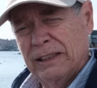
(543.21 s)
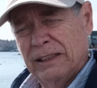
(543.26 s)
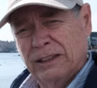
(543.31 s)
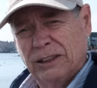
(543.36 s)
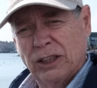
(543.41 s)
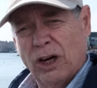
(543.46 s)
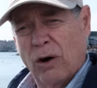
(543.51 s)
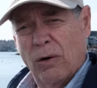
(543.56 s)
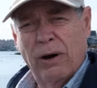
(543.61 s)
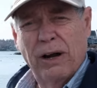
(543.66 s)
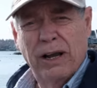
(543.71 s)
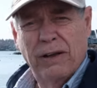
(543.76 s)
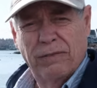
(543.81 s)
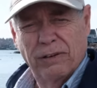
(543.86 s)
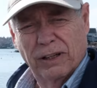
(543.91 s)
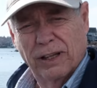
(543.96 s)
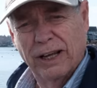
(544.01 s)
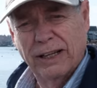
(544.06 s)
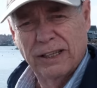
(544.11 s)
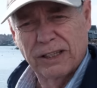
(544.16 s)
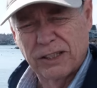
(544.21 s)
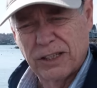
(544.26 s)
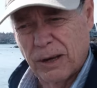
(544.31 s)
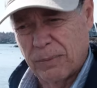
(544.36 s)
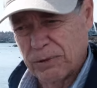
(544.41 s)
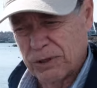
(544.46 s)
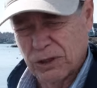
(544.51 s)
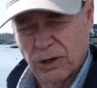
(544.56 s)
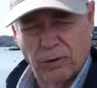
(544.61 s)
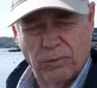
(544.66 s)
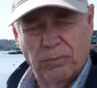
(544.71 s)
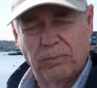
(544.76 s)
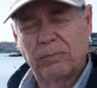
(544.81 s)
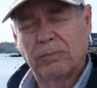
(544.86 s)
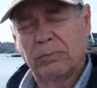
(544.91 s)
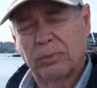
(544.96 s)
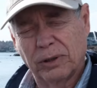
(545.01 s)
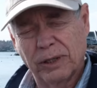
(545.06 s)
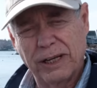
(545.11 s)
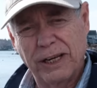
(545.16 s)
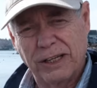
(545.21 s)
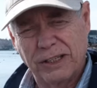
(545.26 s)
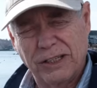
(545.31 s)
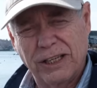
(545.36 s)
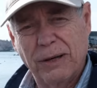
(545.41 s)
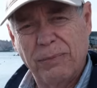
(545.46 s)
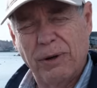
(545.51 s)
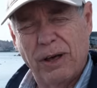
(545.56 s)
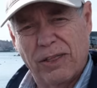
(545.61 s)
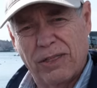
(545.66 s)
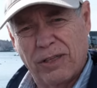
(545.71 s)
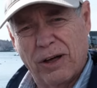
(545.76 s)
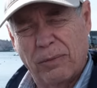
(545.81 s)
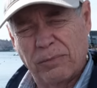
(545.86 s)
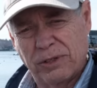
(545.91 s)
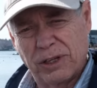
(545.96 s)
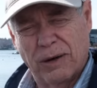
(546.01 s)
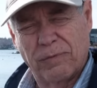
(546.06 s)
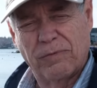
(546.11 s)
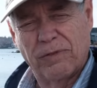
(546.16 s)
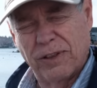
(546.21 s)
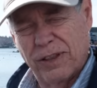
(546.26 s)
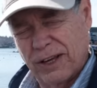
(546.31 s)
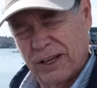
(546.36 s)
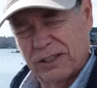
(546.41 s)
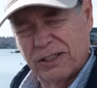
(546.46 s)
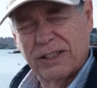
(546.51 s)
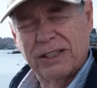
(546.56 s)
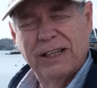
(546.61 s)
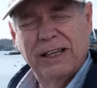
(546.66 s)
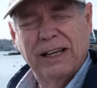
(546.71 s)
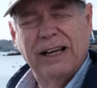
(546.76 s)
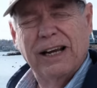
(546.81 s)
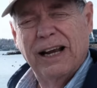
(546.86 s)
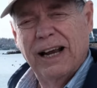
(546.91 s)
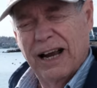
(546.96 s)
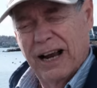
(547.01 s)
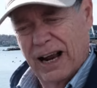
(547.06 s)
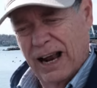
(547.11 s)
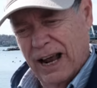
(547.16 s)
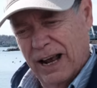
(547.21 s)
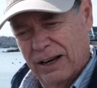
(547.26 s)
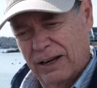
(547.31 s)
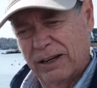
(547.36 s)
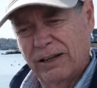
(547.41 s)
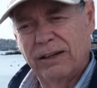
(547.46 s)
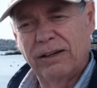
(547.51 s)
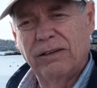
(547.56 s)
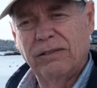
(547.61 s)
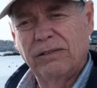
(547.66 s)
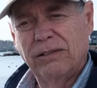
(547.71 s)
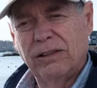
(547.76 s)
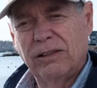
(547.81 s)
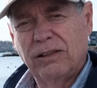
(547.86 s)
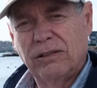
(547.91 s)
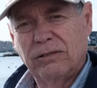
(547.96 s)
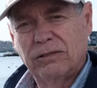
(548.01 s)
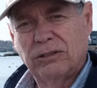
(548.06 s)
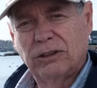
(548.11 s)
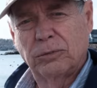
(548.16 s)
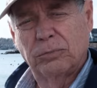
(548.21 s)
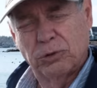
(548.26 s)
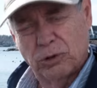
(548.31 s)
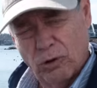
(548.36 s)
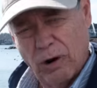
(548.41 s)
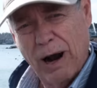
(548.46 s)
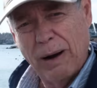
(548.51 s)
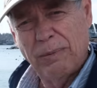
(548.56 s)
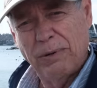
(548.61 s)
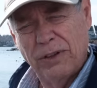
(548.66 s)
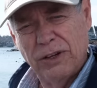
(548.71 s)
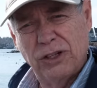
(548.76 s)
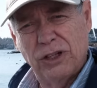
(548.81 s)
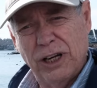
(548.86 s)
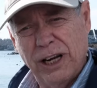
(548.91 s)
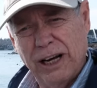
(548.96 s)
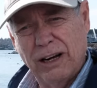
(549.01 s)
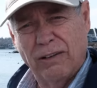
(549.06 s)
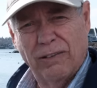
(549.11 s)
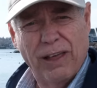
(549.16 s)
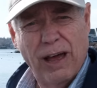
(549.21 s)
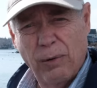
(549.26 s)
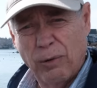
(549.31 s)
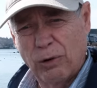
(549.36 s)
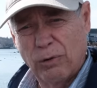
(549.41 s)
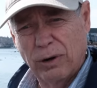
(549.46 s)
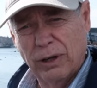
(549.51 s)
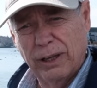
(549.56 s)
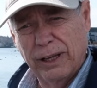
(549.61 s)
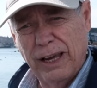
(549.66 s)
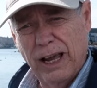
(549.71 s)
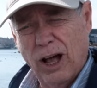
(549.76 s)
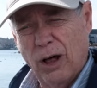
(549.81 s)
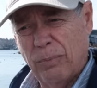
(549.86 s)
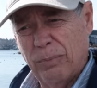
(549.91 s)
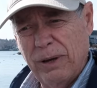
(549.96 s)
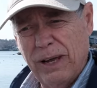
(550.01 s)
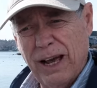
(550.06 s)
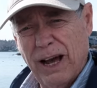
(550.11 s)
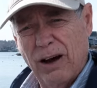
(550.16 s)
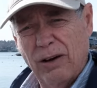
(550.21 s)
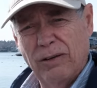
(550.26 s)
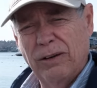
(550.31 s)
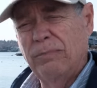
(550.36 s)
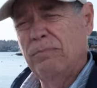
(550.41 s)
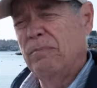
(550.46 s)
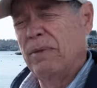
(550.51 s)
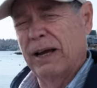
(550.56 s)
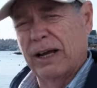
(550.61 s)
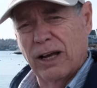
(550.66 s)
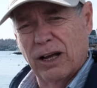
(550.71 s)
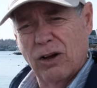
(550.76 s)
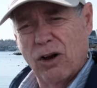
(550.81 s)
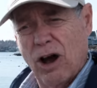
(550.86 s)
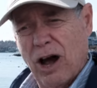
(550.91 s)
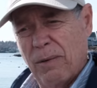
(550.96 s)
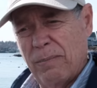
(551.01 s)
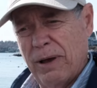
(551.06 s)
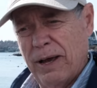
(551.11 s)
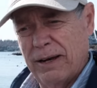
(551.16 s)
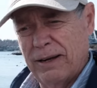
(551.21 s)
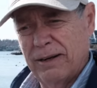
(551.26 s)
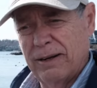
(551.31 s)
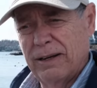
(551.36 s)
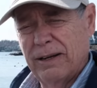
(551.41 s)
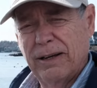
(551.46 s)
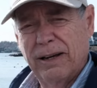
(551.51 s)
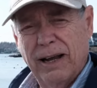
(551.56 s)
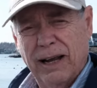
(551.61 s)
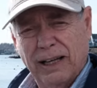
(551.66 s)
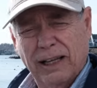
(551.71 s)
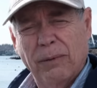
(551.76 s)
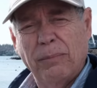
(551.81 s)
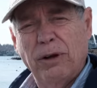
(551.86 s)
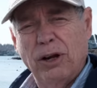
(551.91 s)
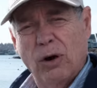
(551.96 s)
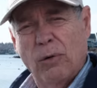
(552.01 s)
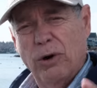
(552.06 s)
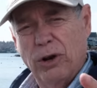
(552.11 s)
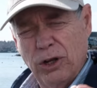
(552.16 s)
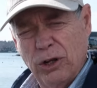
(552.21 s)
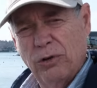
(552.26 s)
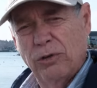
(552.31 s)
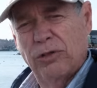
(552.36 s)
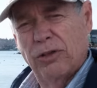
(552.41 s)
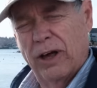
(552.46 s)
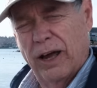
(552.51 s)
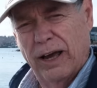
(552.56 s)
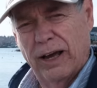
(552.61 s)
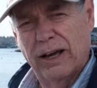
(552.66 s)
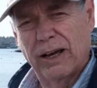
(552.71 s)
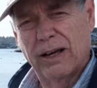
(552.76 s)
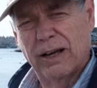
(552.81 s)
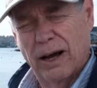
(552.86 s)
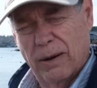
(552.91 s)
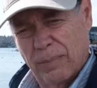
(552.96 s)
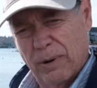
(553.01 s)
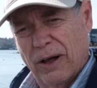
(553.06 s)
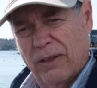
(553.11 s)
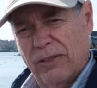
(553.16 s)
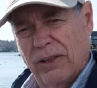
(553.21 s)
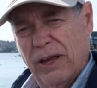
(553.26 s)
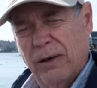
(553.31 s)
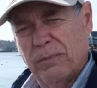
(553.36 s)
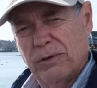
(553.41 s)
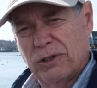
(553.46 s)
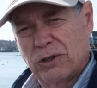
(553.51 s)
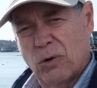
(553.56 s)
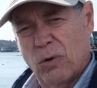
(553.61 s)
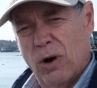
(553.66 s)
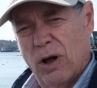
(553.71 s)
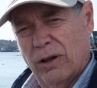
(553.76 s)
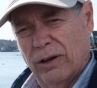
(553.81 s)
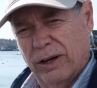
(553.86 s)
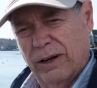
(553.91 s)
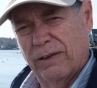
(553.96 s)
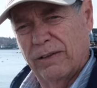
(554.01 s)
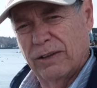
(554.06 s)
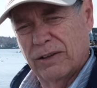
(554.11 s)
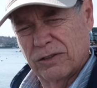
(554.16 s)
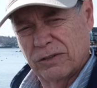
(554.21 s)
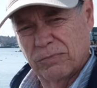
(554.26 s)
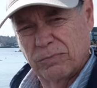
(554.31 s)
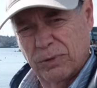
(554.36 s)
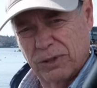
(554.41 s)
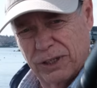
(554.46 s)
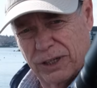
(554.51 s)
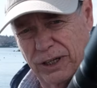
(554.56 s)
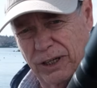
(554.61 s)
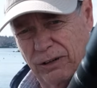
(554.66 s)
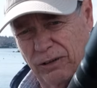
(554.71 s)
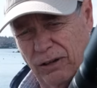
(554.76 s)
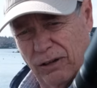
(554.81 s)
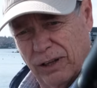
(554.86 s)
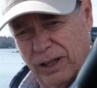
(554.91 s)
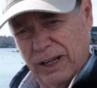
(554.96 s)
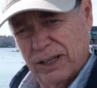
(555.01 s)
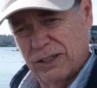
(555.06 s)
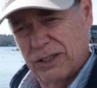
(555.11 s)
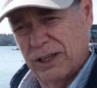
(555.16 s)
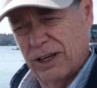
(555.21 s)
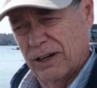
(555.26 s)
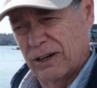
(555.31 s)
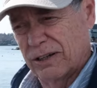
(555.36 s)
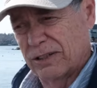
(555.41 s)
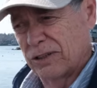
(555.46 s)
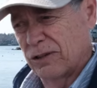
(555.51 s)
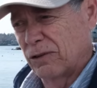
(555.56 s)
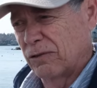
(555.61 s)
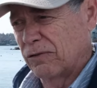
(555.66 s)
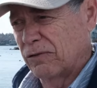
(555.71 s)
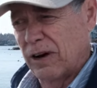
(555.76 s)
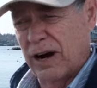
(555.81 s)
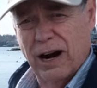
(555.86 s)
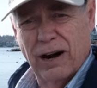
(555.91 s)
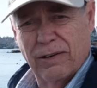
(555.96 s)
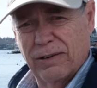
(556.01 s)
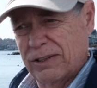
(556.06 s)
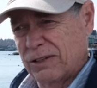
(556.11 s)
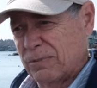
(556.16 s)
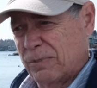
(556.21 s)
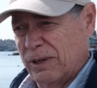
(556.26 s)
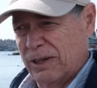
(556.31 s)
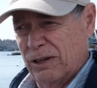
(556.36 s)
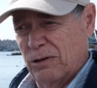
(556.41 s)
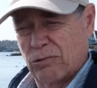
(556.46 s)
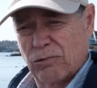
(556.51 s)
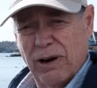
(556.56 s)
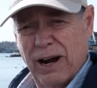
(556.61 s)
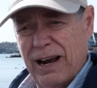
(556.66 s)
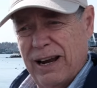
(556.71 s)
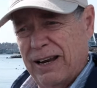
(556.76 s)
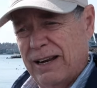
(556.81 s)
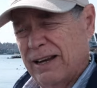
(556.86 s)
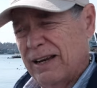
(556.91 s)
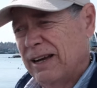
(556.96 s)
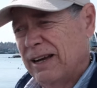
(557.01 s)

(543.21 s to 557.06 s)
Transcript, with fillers: So, if you like this episode, please give me a thumbs up for this and subscribe to the channel. That would really help me out. Make a comment and let me know what you think about the image quality of this particular lens here. So far, it's been great.